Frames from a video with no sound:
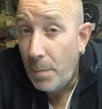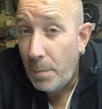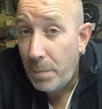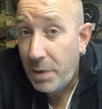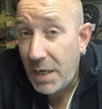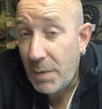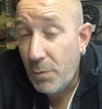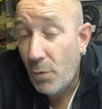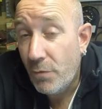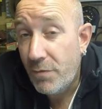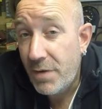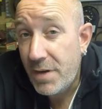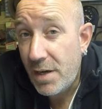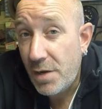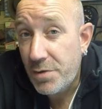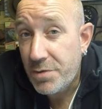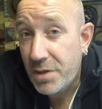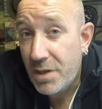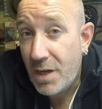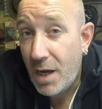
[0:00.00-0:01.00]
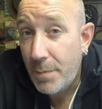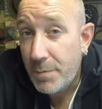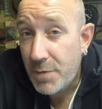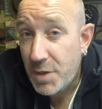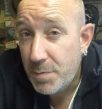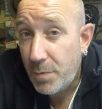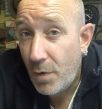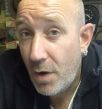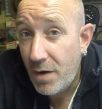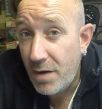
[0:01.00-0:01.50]
Plenty more videos to come
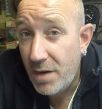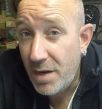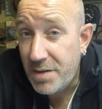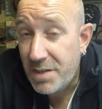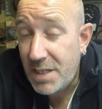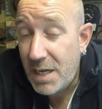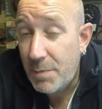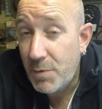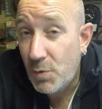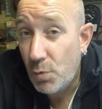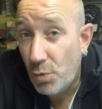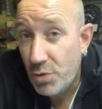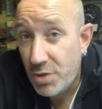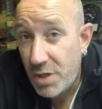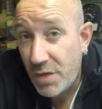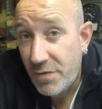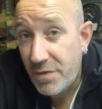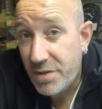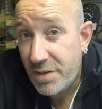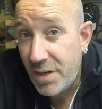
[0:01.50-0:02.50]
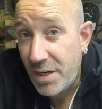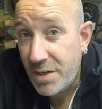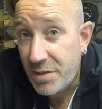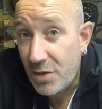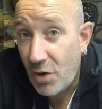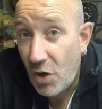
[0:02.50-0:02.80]
despite it is coming towards the end of the season.